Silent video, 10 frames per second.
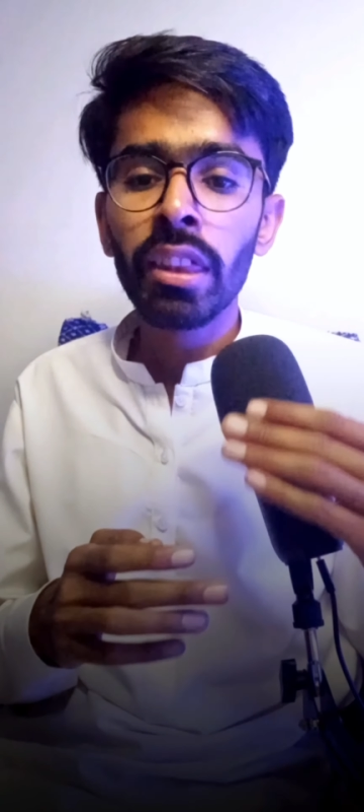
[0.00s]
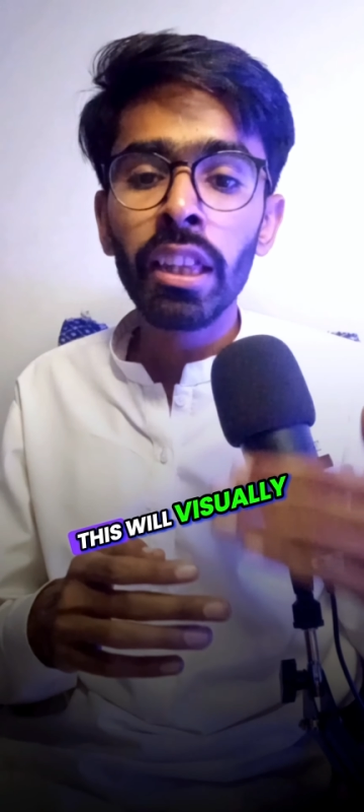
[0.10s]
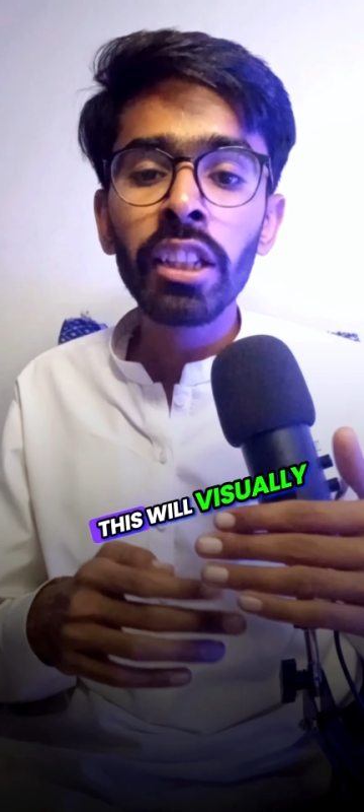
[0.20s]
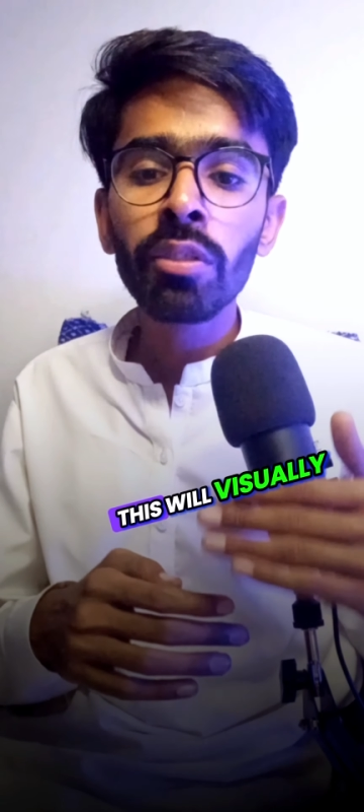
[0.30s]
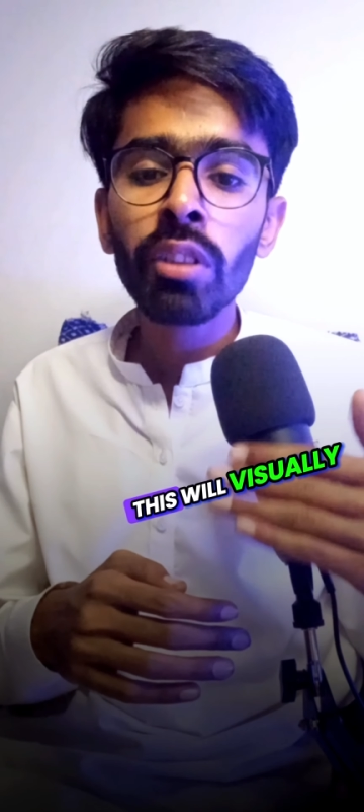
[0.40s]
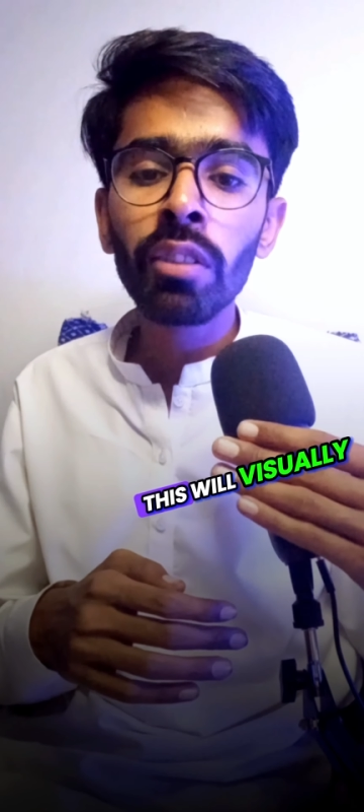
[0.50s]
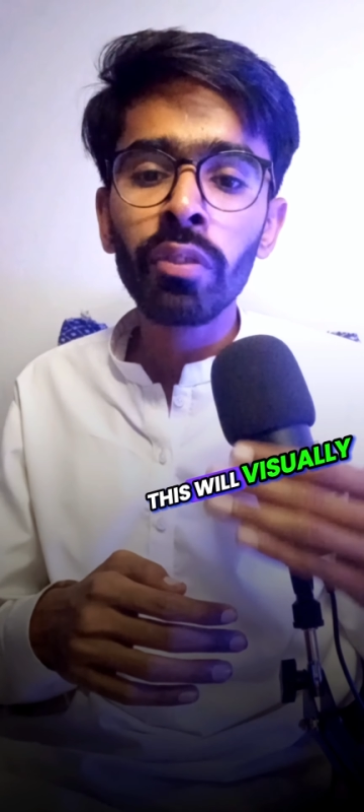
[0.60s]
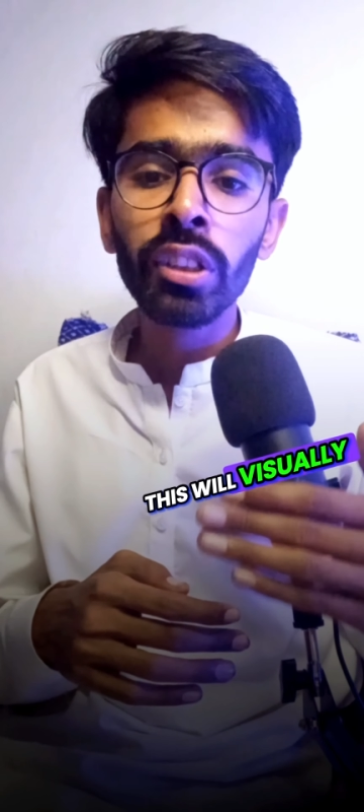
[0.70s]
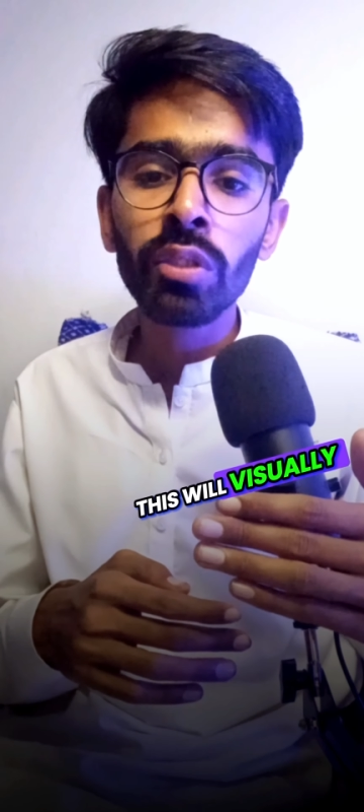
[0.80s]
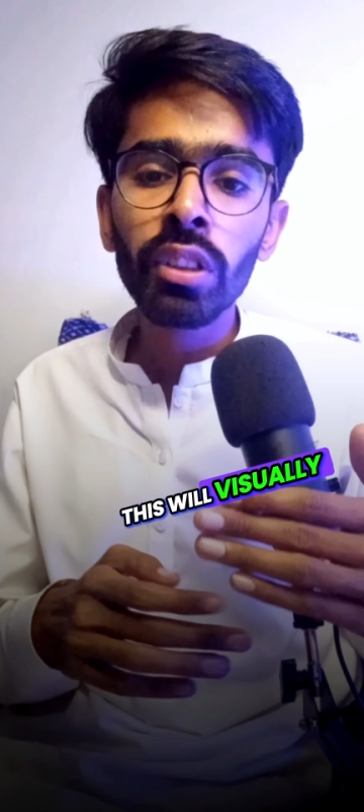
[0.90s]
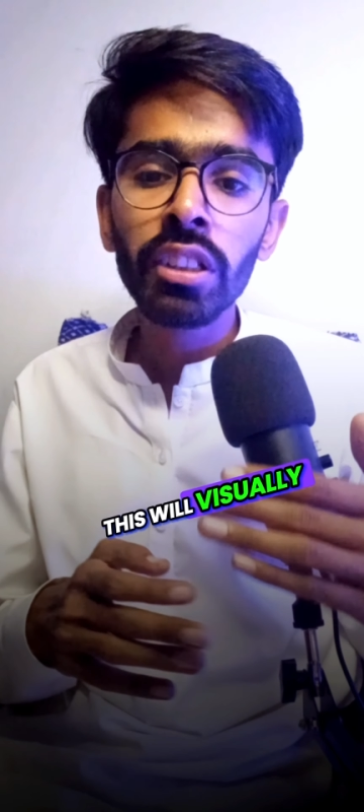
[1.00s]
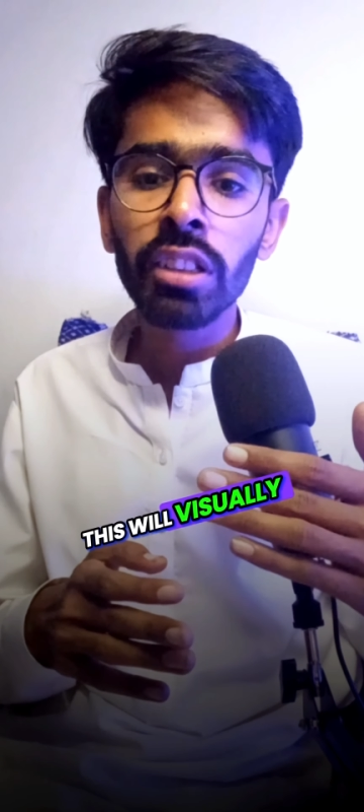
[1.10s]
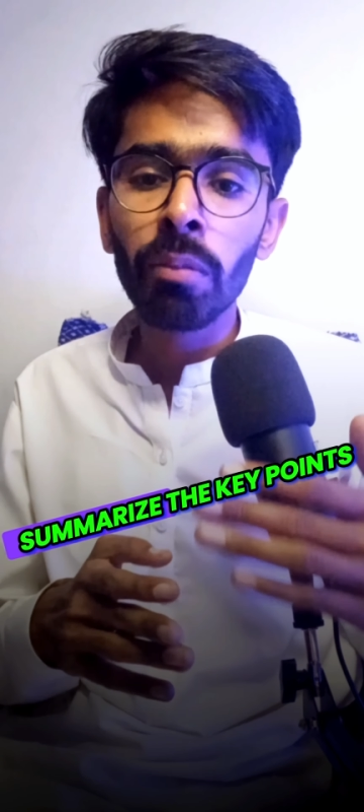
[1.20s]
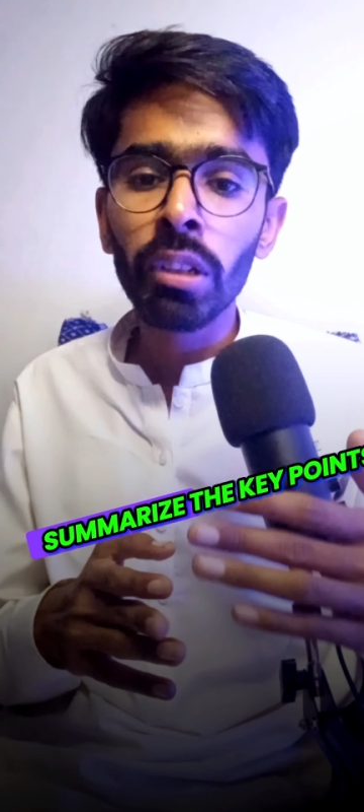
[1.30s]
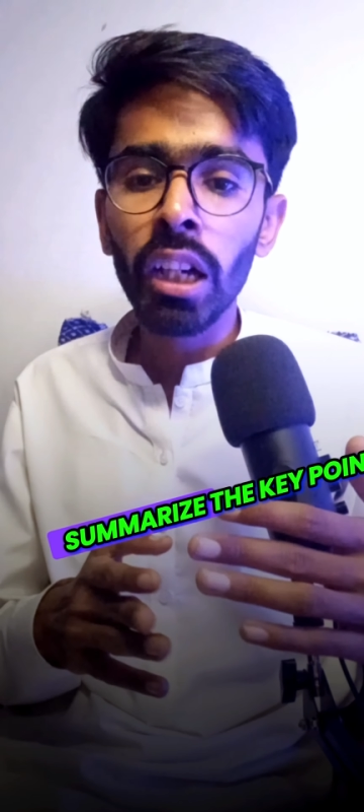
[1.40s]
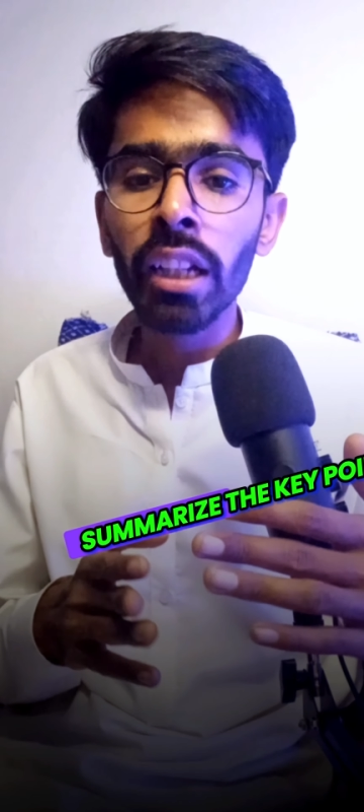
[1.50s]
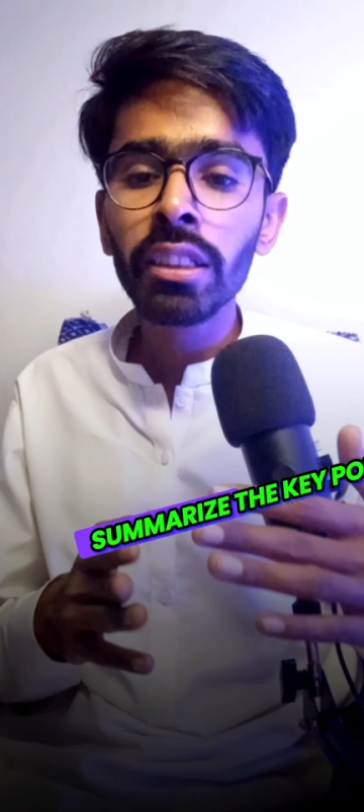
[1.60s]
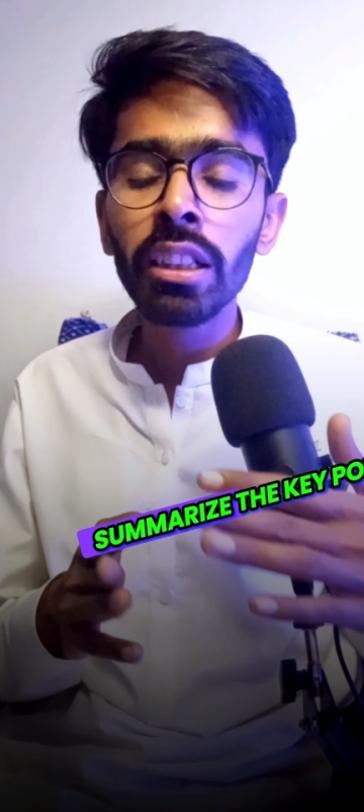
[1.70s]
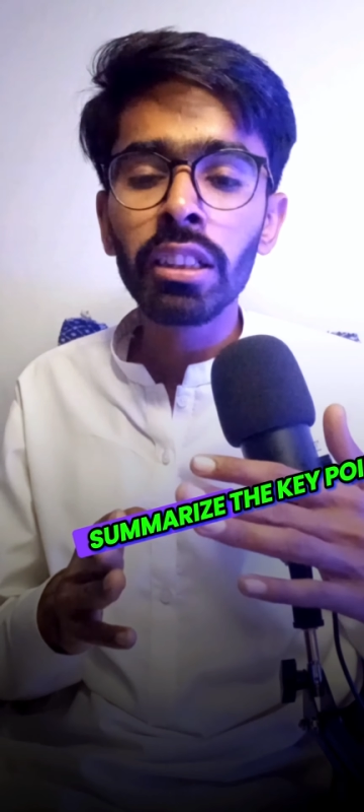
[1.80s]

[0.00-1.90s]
This will visually summarize the